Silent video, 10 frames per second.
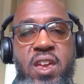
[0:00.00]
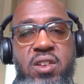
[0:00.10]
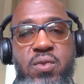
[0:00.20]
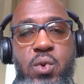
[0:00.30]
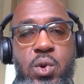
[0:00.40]

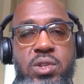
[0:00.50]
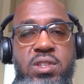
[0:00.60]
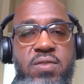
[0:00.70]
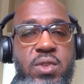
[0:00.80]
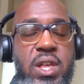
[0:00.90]
And of
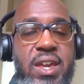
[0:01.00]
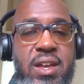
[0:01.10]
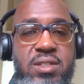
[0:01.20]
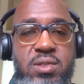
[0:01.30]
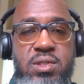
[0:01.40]
course, if you like
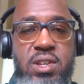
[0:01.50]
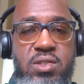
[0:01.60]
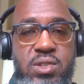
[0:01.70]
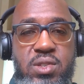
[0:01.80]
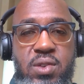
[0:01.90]

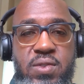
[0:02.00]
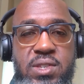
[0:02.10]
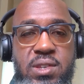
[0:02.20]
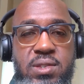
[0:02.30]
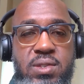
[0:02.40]
consultation
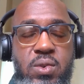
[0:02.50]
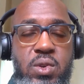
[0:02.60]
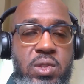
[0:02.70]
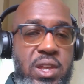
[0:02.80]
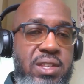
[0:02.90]
services or
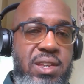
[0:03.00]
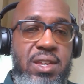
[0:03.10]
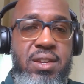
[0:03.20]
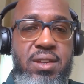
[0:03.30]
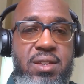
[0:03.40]
you'd like to
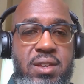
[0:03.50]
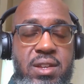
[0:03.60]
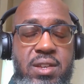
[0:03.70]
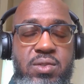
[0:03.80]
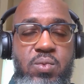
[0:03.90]
get in
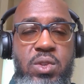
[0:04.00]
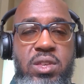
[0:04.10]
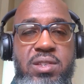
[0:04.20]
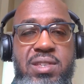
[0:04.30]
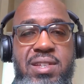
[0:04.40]
connection with
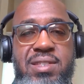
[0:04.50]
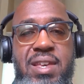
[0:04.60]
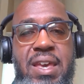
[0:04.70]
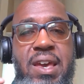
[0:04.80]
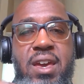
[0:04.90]
us, it's
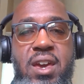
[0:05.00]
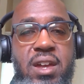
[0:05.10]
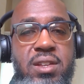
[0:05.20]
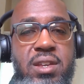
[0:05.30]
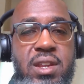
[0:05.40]

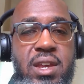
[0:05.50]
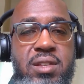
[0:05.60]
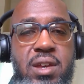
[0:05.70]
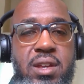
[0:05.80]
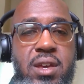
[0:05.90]

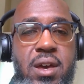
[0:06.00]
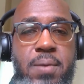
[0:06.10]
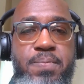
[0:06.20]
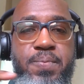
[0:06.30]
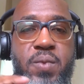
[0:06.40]
cutconnect.com.